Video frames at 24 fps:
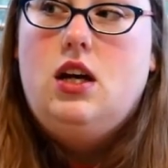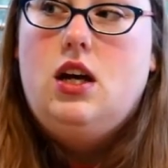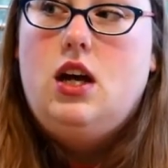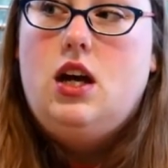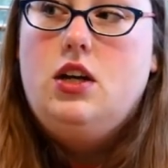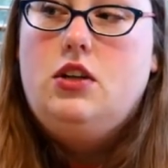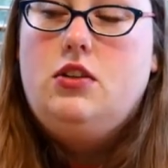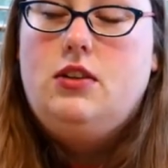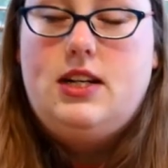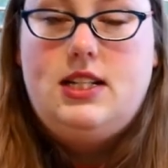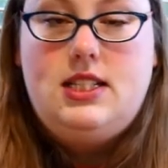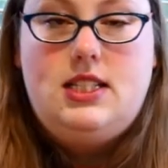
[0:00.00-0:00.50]

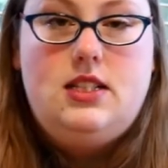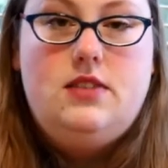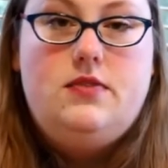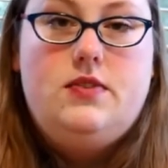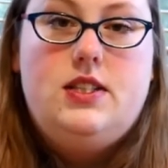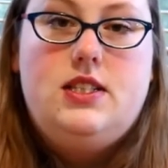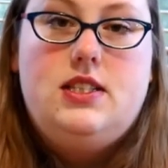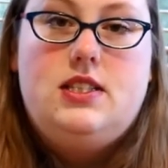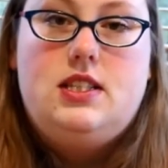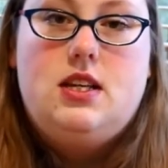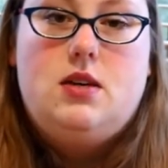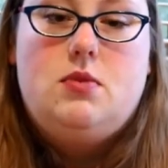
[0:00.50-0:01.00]
aggressive
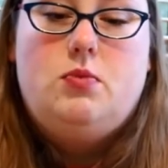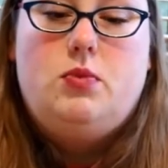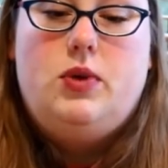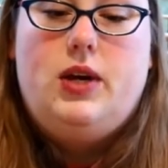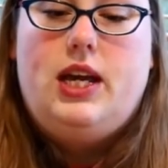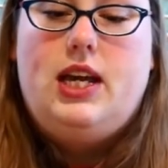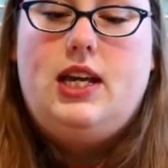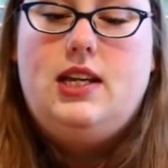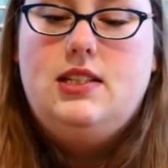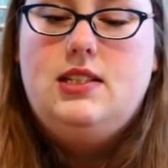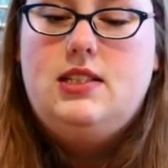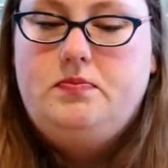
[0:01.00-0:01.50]
in some
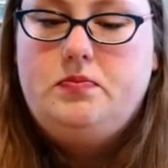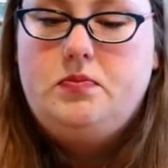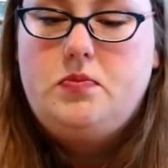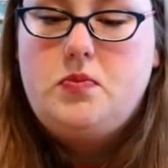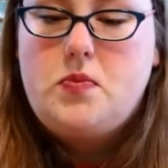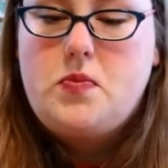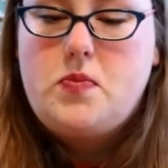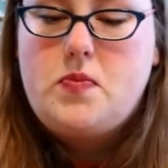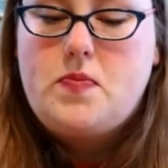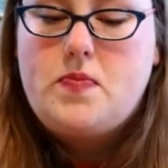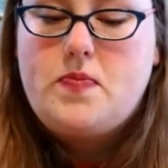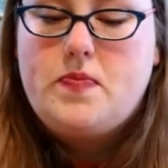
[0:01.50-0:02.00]
ways,
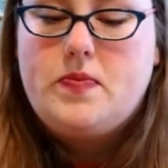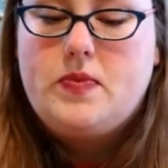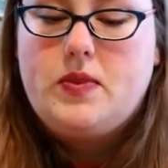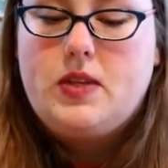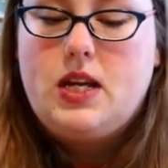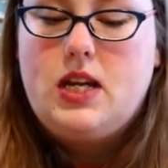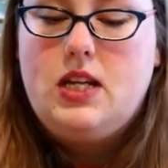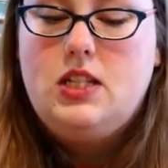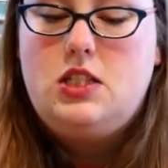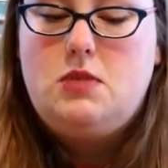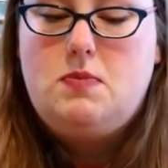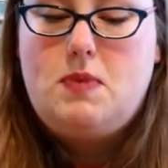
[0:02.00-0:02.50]

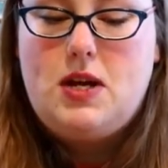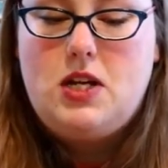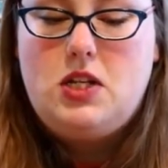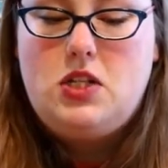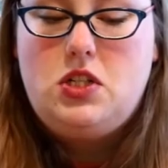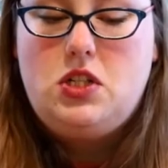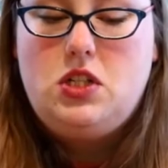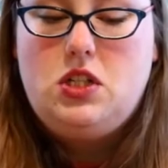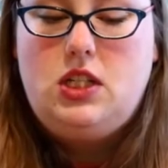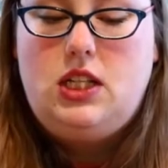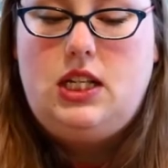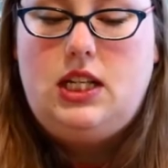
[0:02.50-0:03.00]

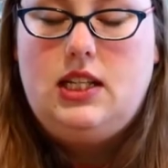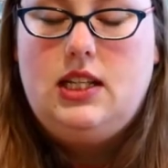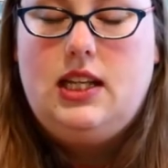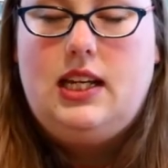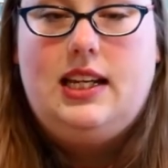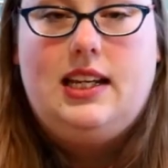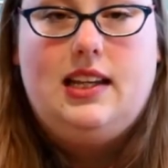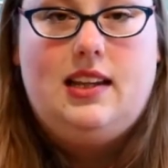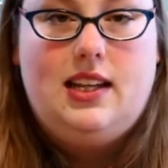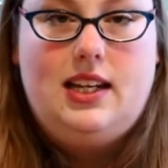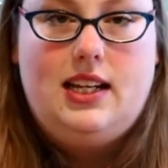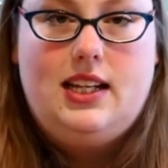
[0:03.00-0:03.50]
especially
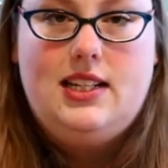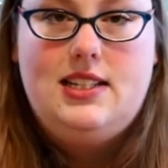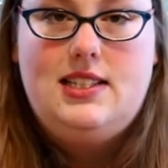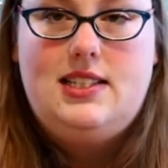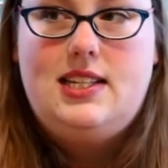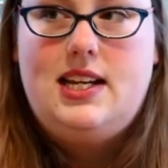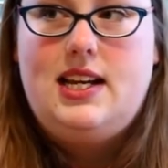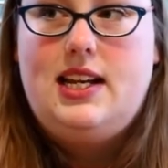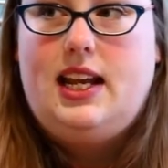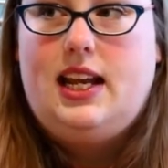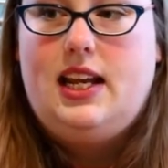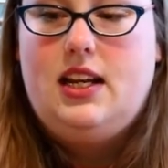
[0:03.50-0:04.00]
like I
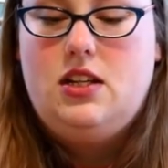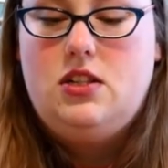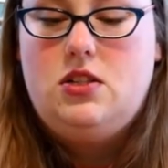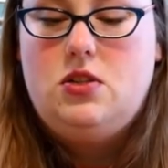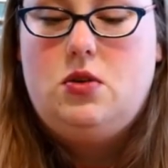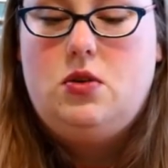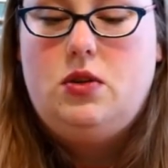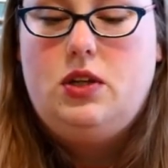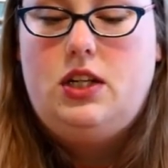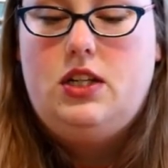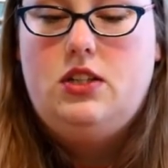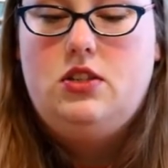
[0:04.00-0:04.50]
said,
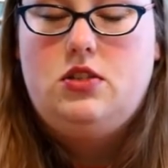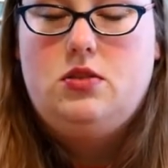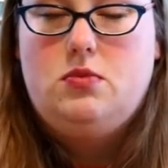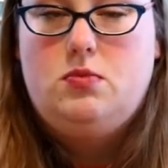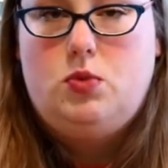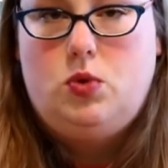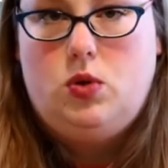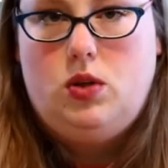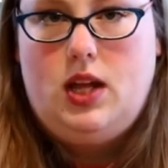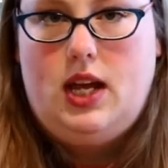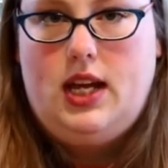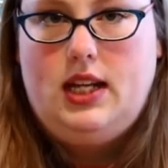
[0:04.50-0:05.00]
Anatolians are
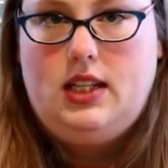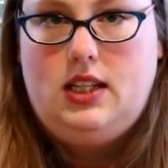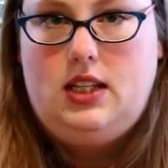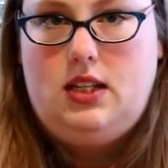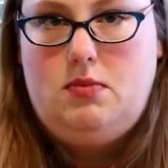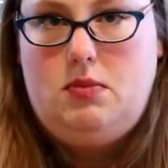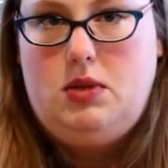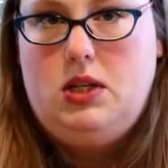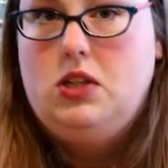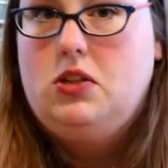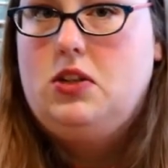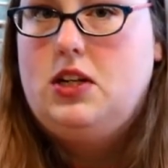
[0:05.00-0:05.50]
more likely
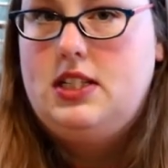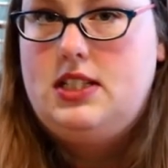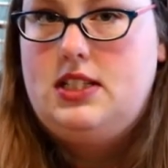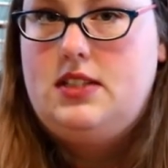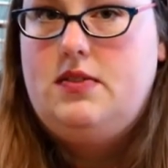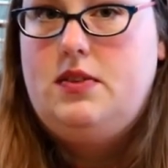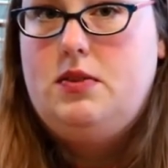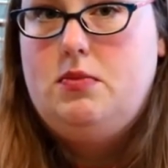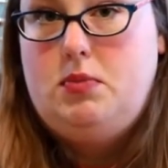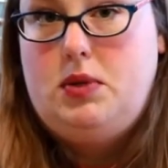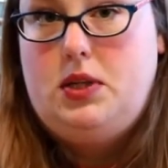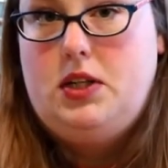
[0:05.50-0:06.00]
to be
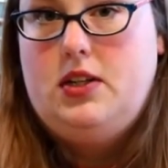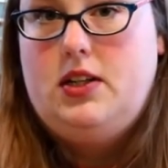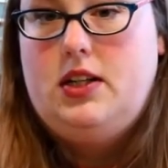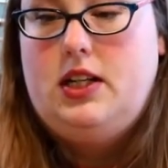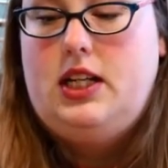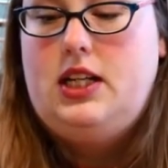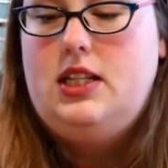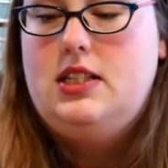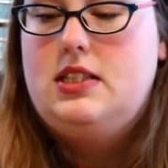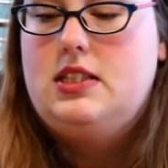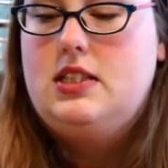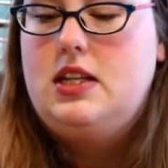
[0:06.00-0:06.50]
aggressive than
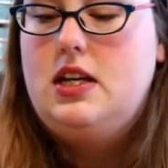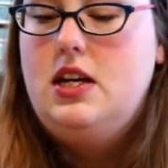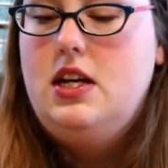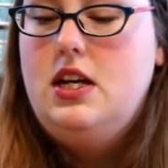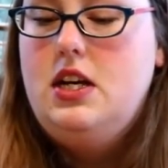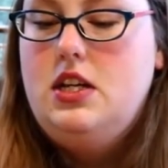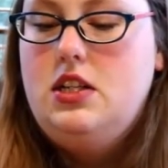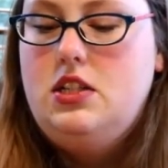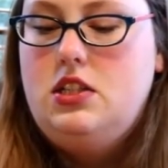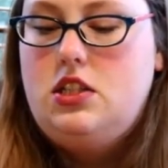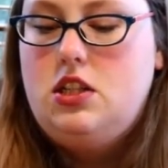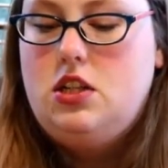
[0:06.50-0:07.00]
Pyrenees.
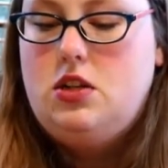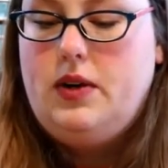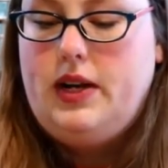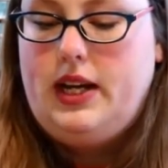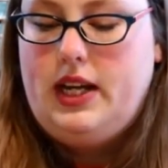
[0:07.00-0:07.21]
So